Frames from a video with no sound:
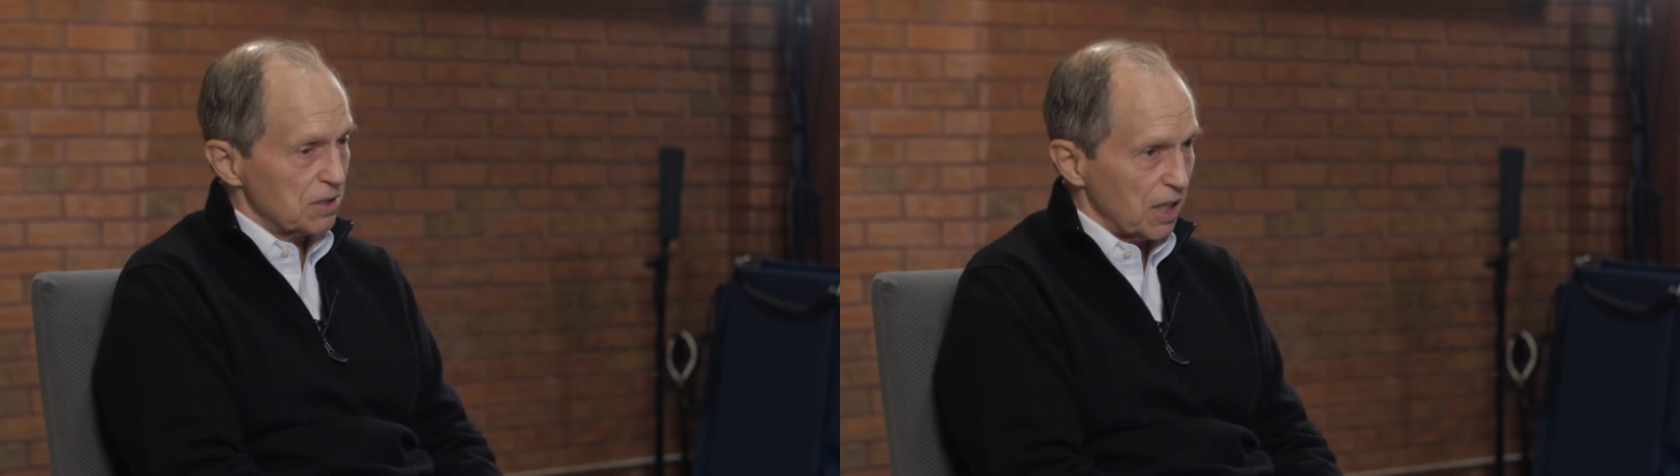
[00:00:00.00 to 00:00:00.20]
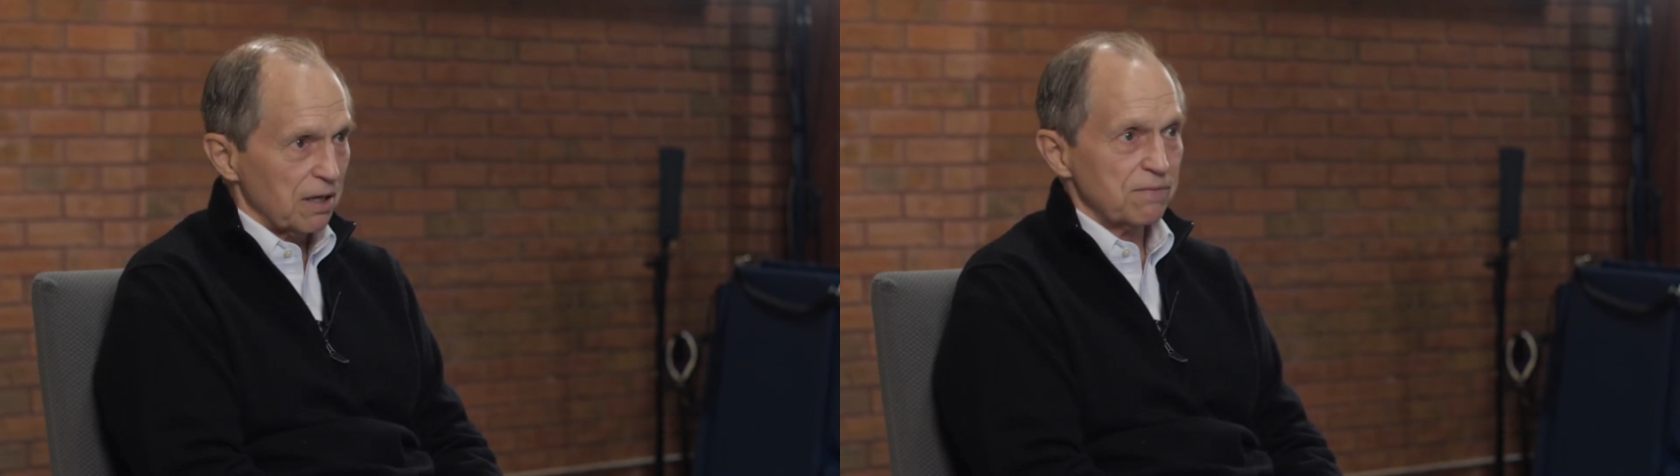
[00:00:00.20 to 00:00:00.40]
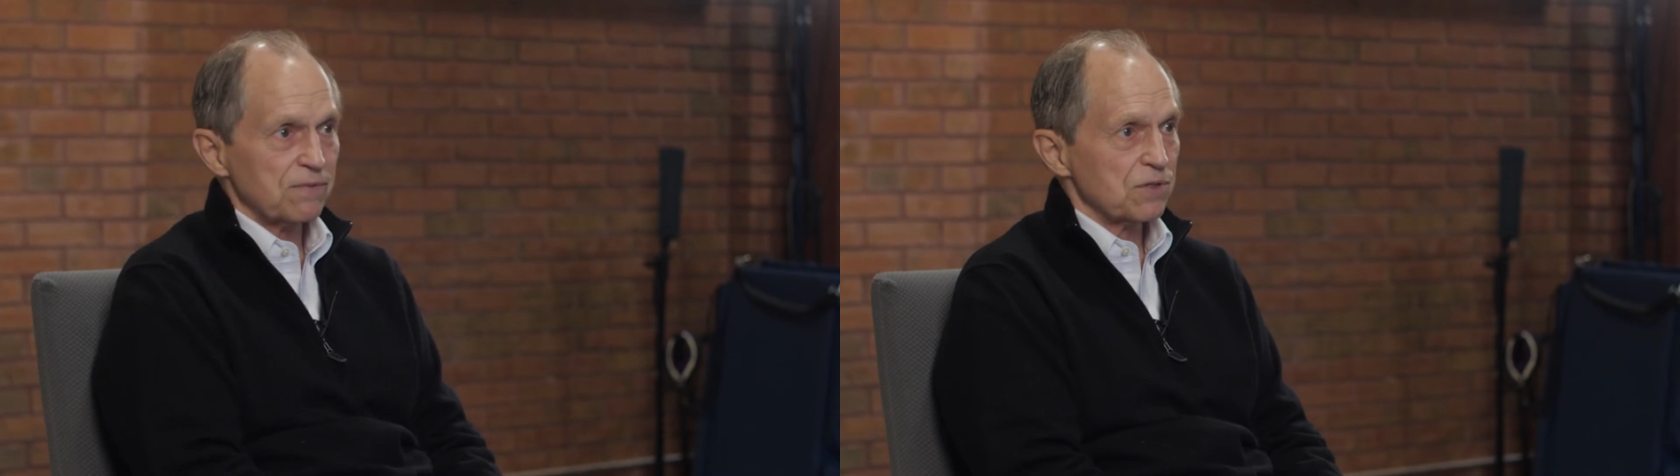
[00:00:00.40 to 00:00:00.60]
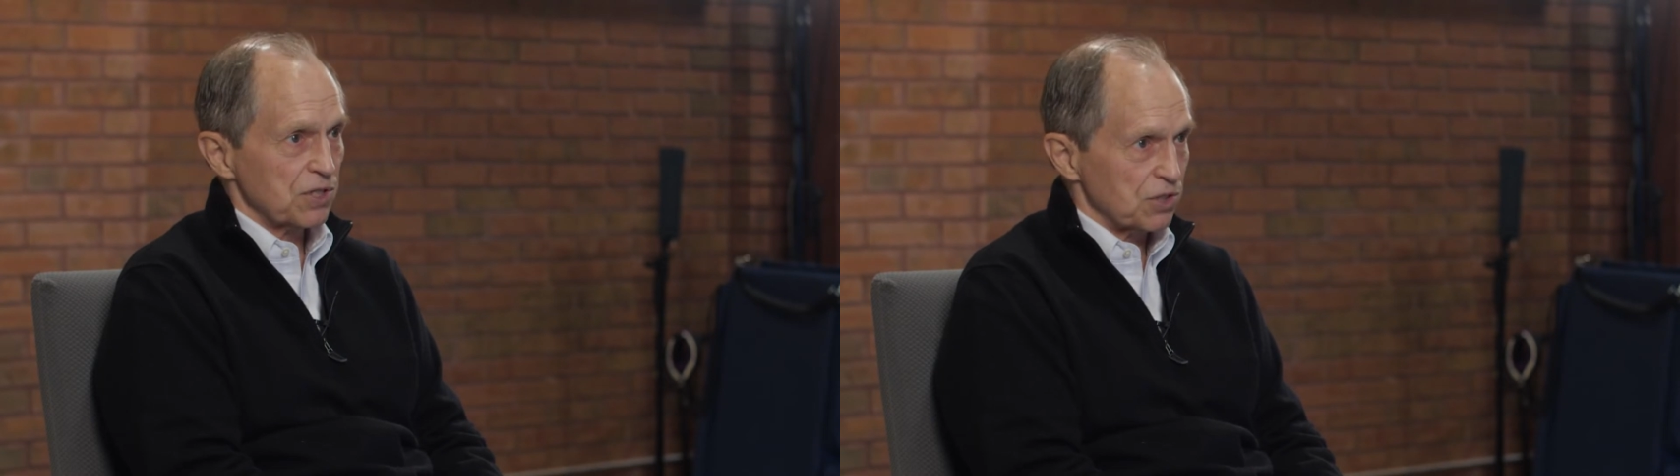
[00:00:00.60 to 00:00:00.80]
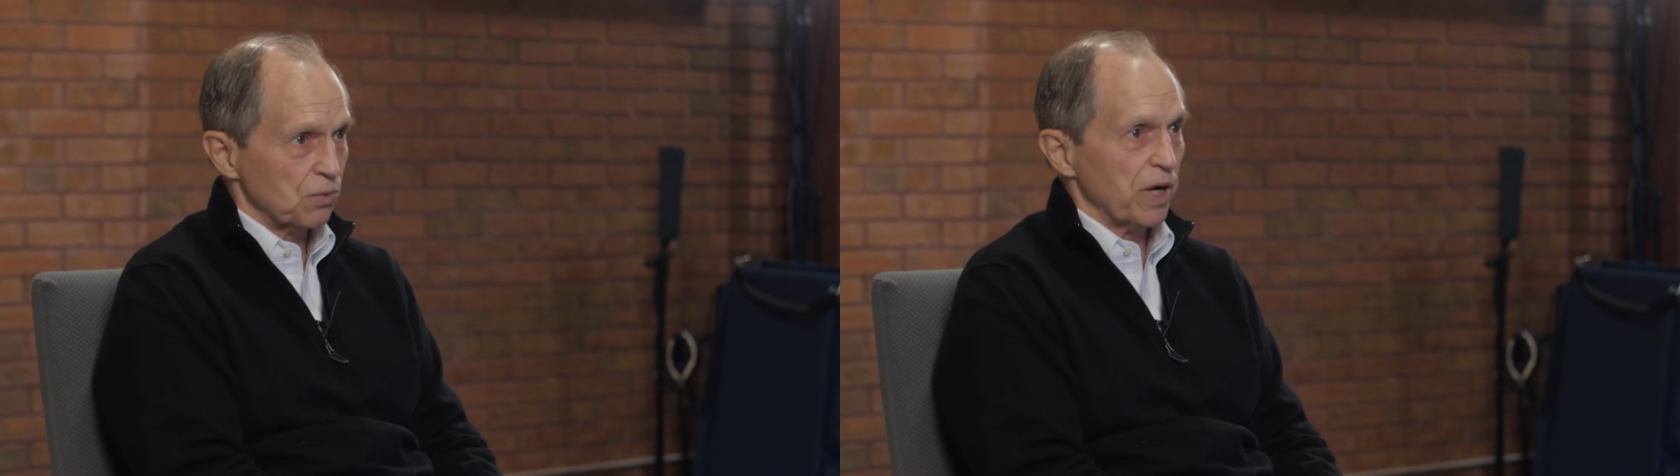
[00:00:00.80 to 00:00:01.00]
tough
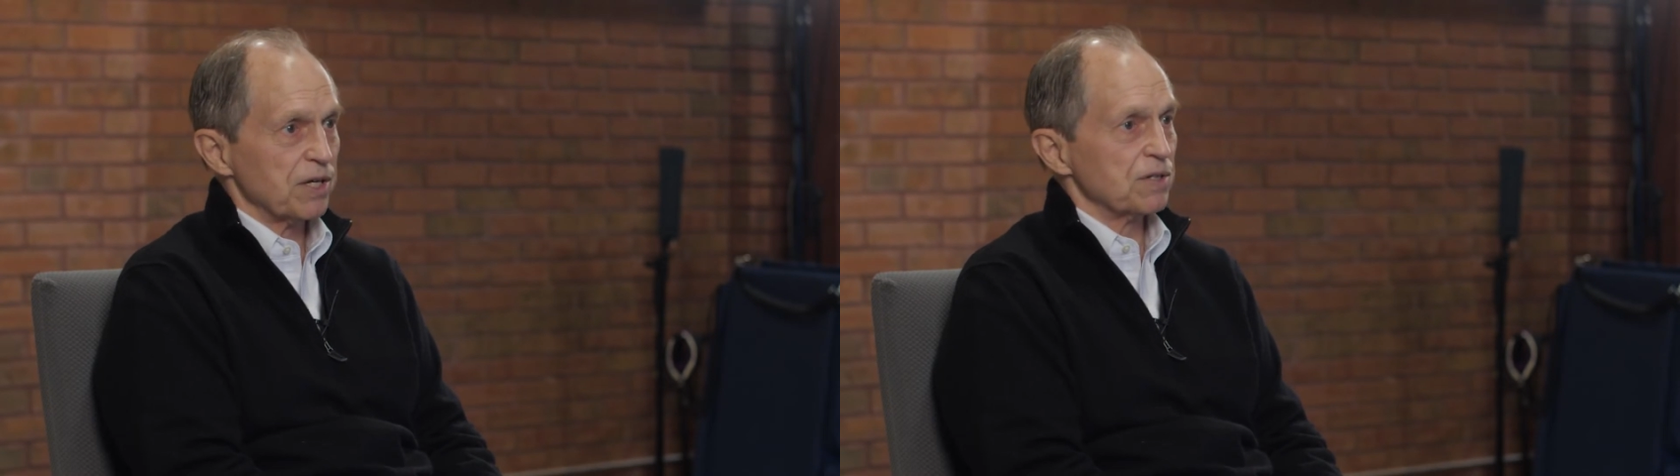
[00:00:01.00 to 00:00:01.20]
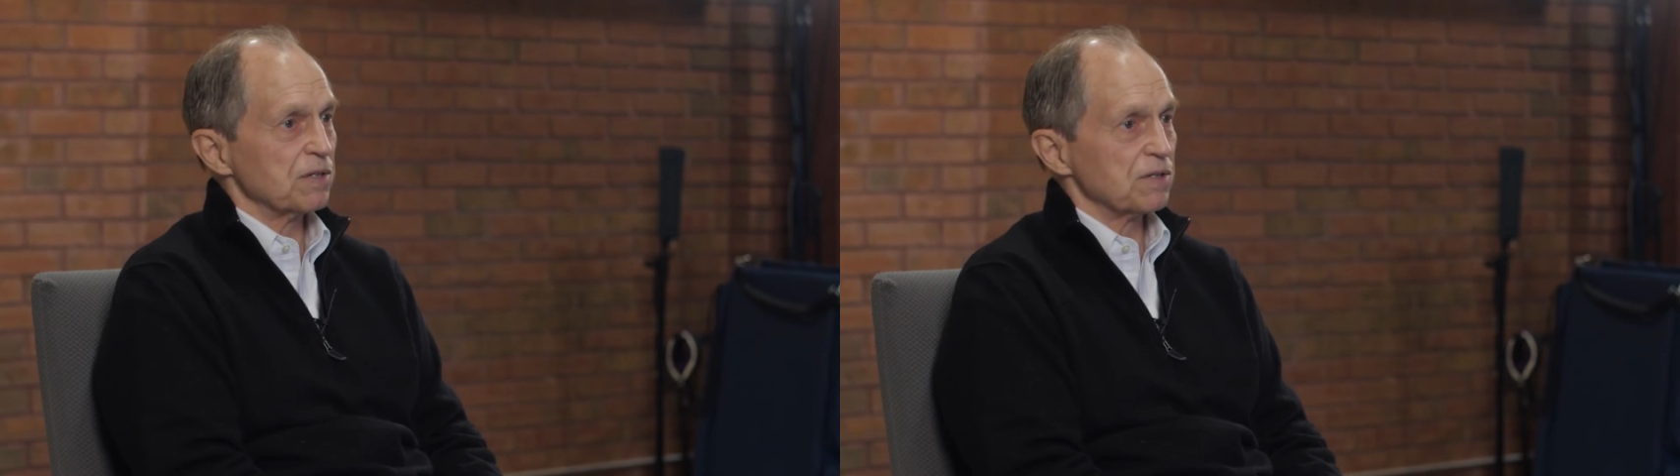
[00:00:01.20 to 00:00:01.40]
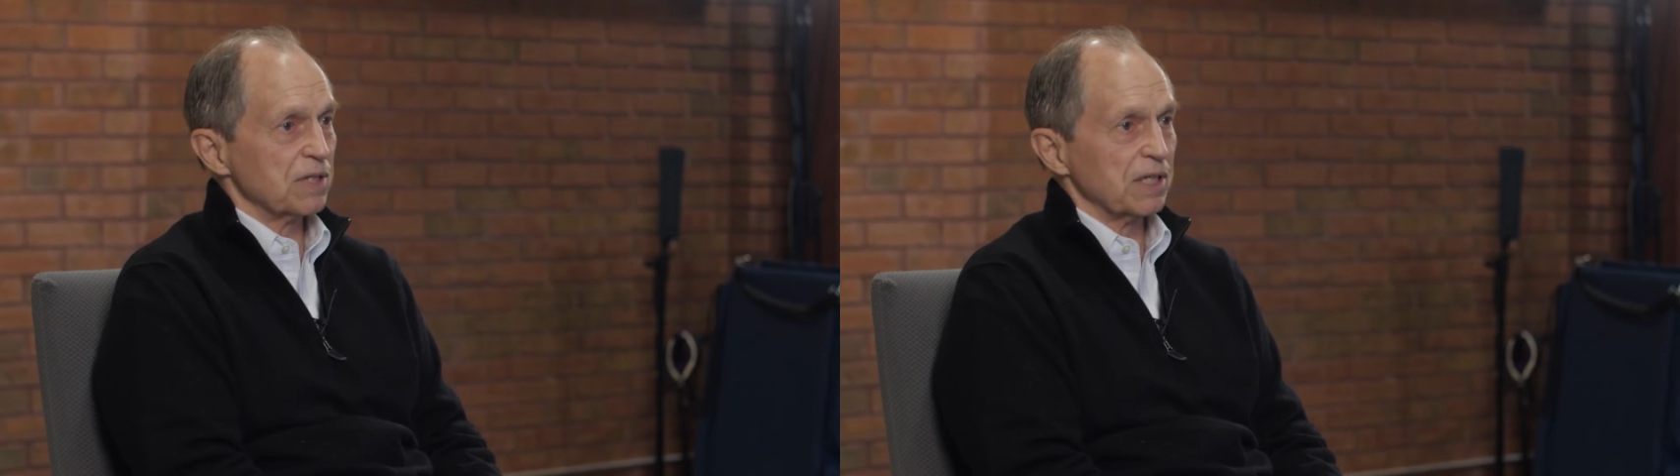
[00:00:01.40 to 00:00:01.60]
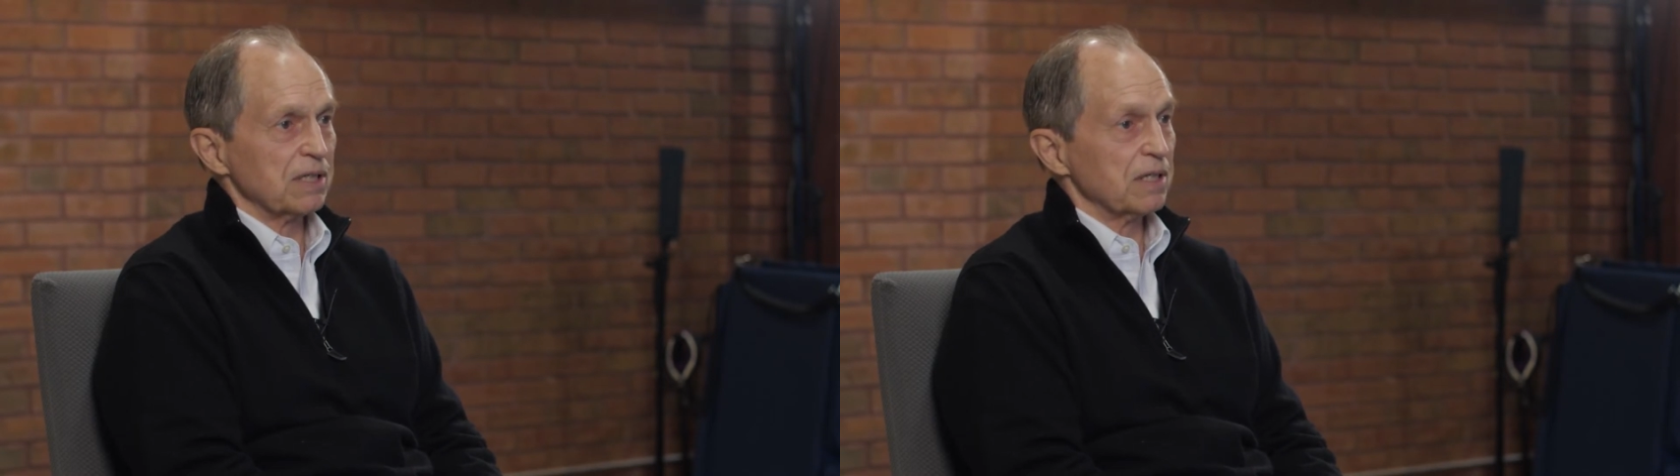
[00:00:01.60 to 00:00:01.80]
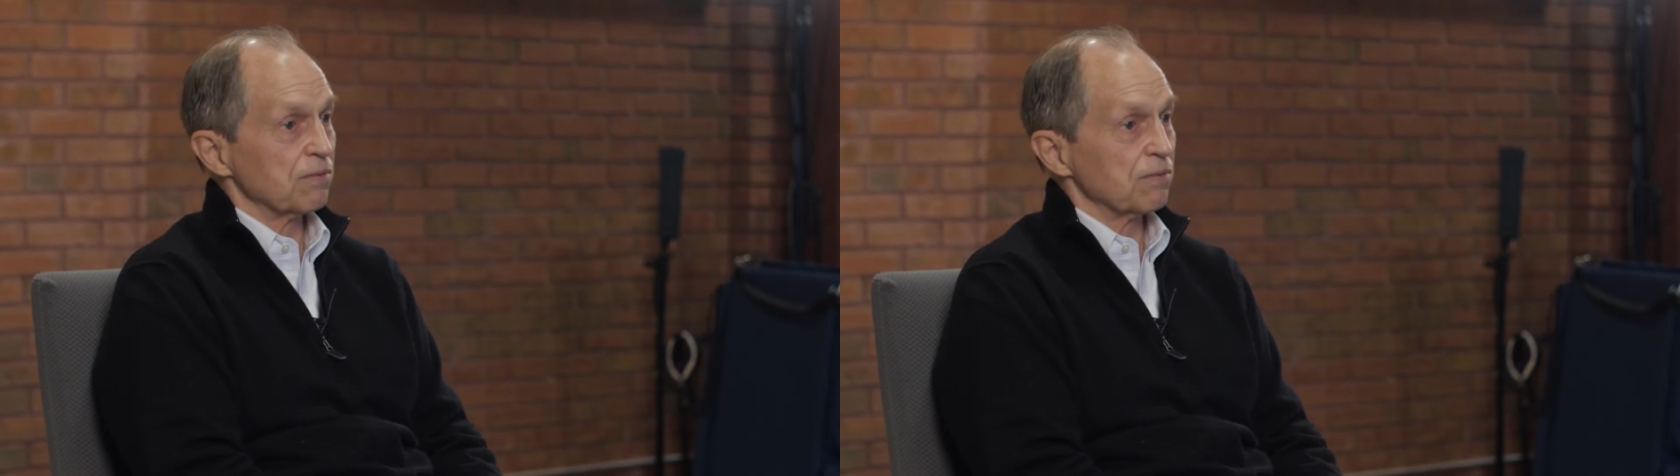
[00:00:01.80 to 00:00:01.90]
situations that